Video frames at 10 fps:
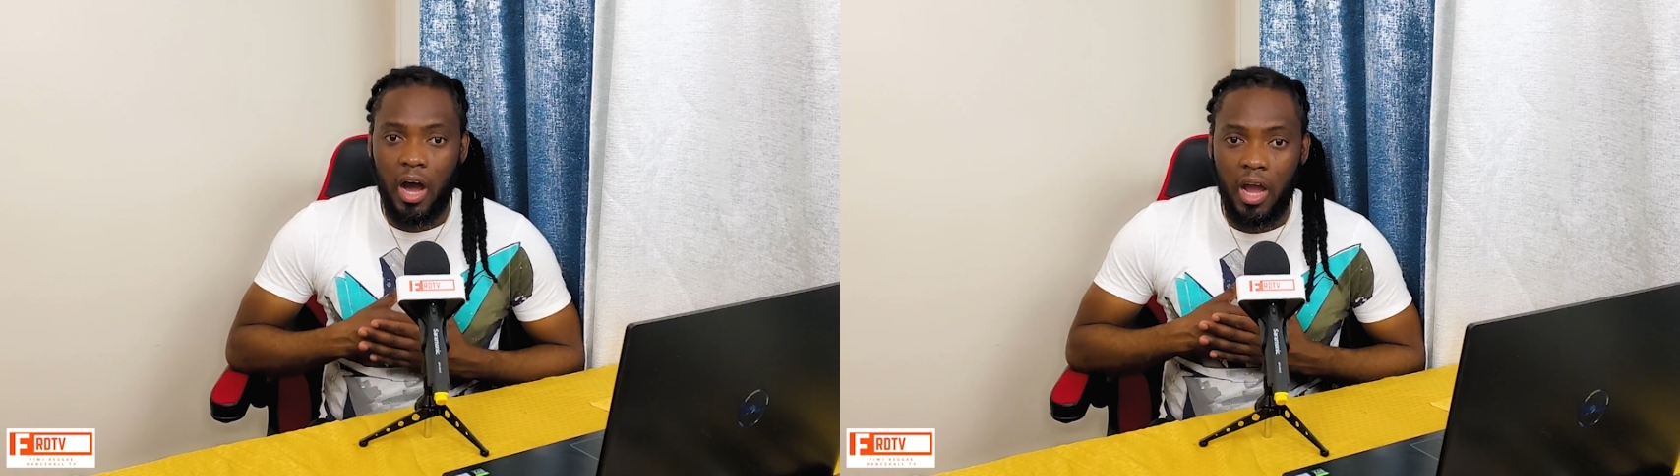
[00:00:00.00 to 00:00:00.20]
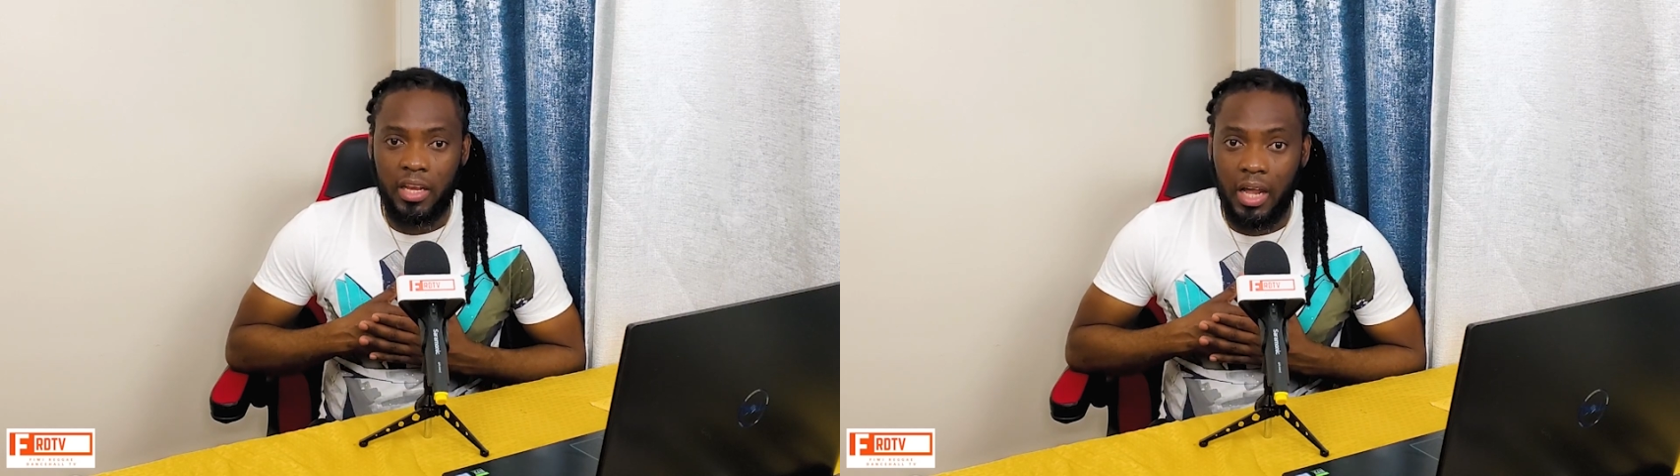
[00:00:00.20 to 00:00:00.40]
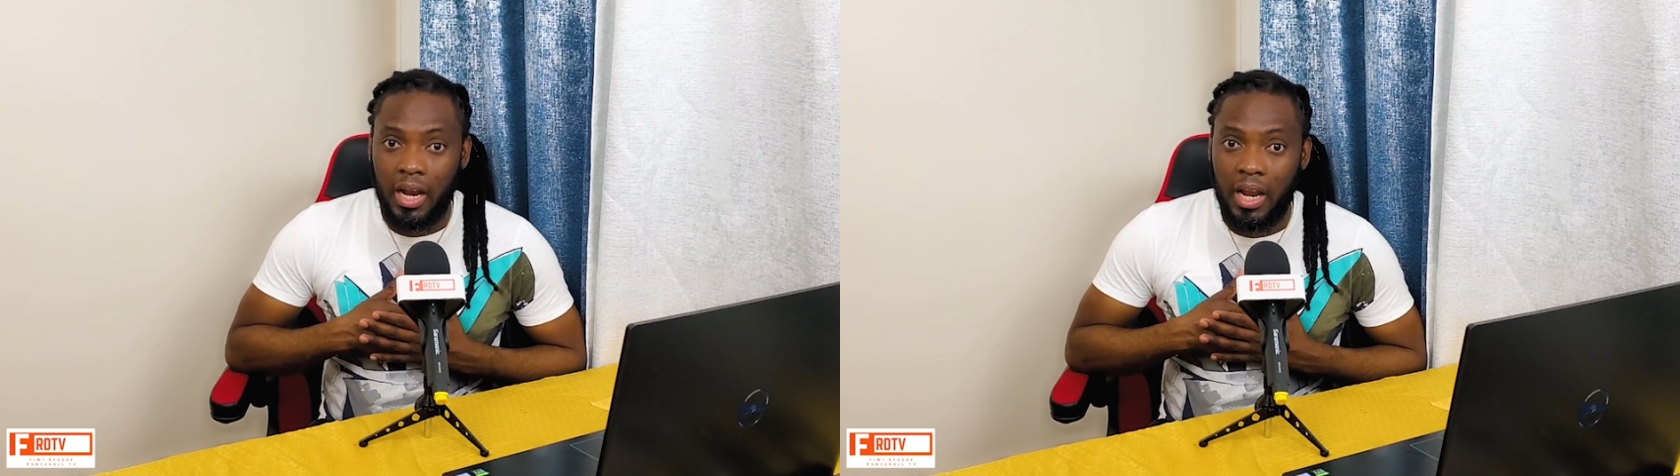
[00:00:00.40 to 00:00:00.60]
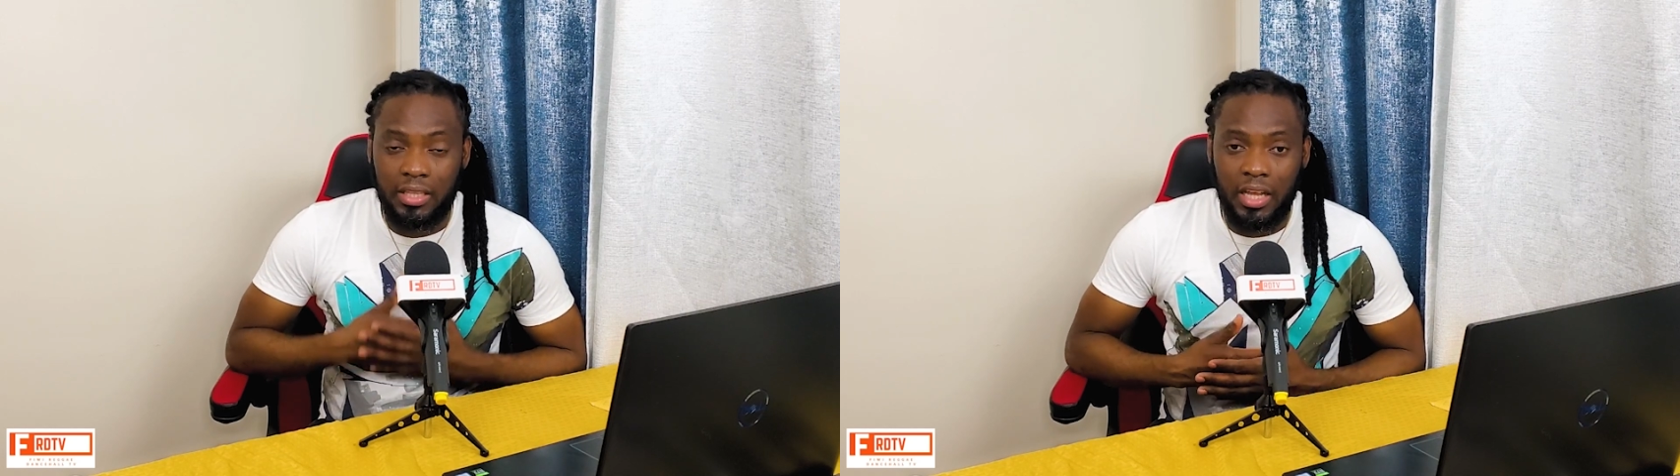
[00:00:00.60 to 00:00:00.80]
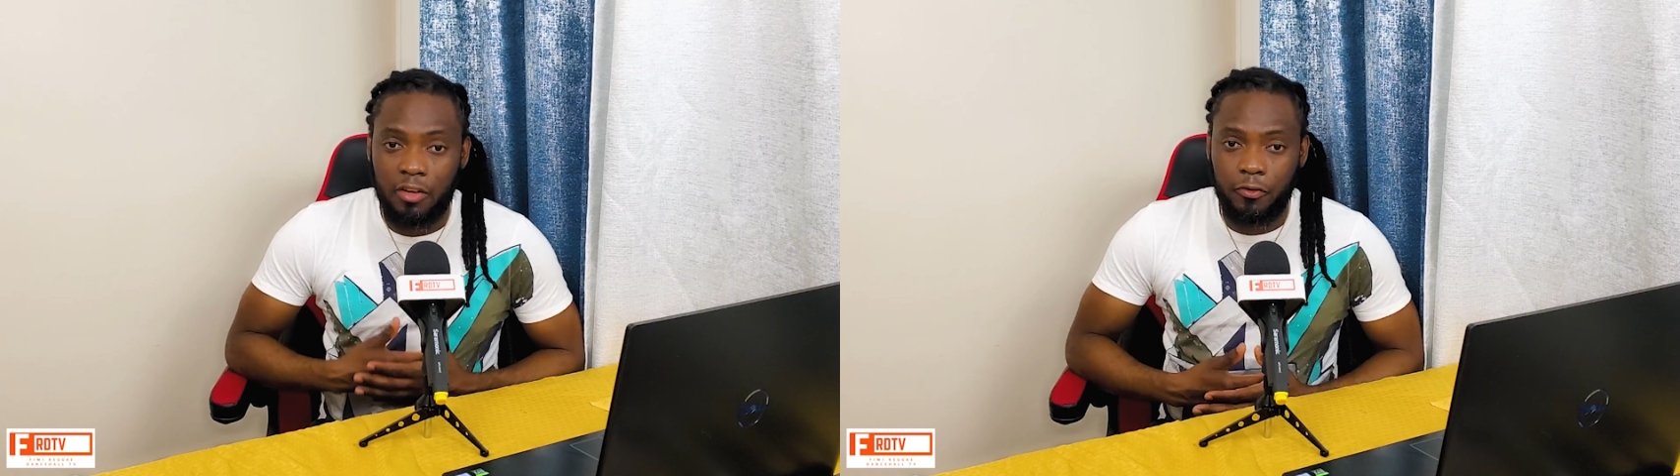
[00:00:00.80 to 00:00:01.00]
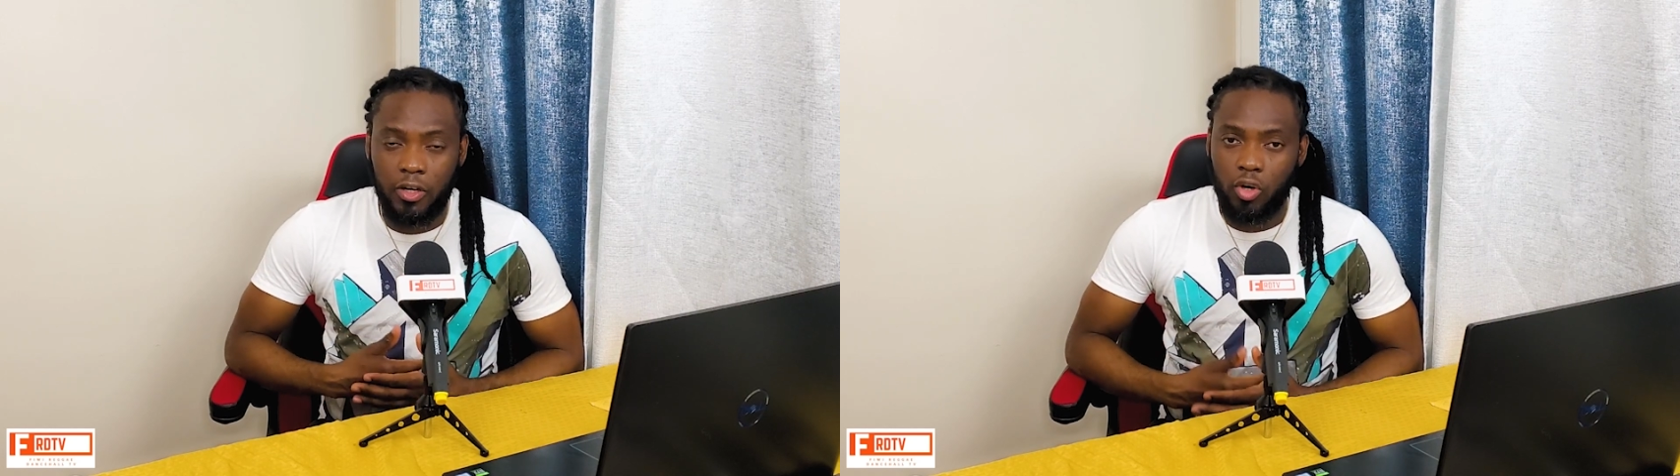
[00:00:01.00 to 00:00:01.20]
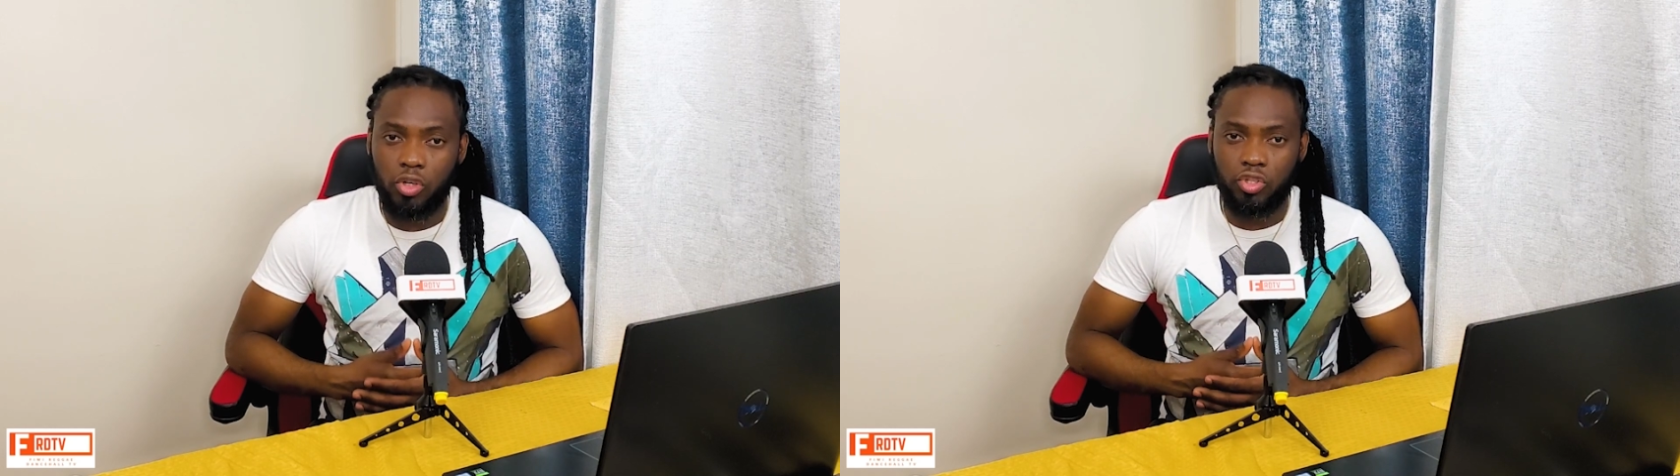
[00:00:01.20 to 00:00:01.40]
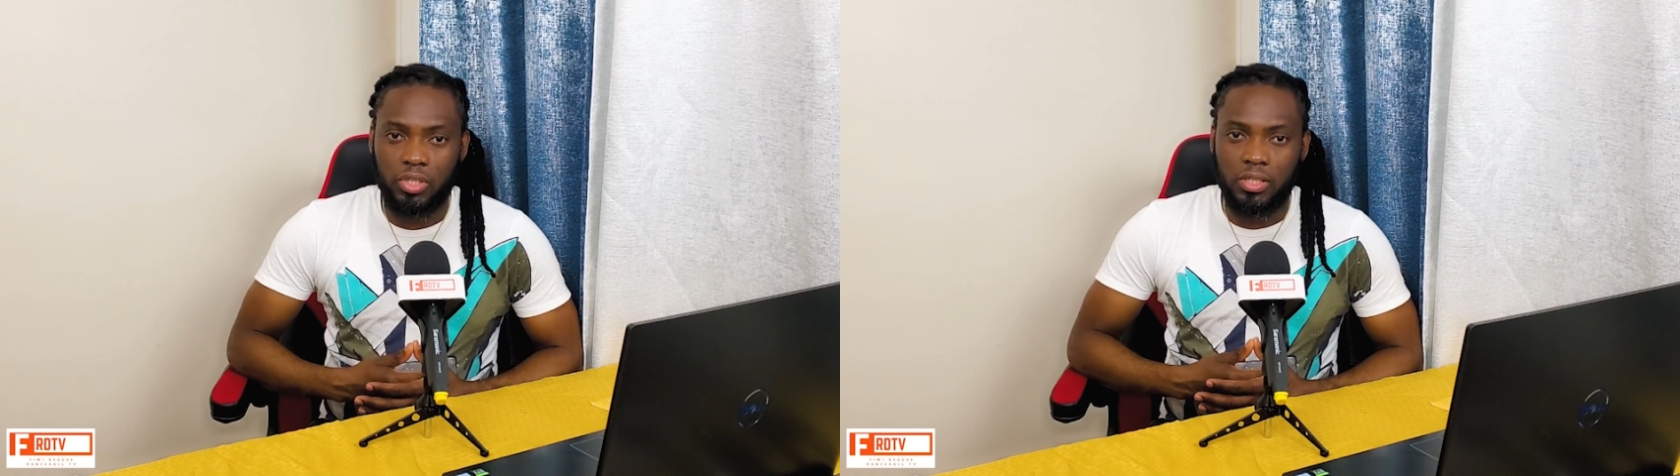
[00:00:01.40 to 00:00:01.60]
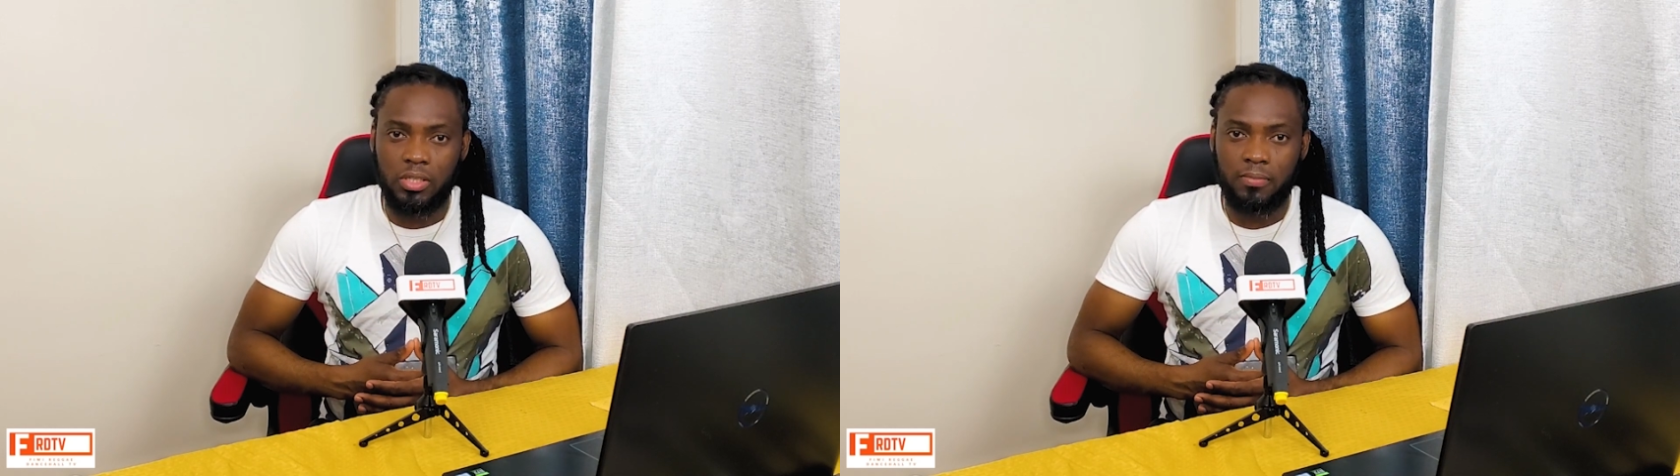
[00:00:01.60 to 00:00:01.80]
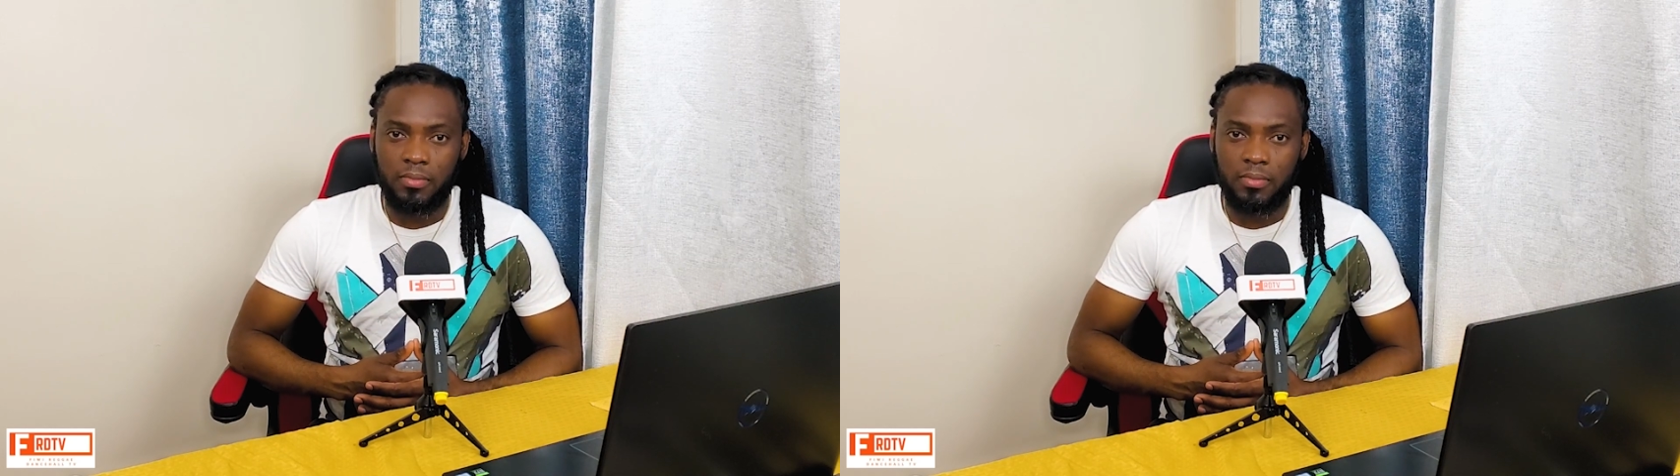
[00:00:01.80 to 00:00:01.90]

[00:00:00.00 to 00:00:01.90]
a lot of different countries.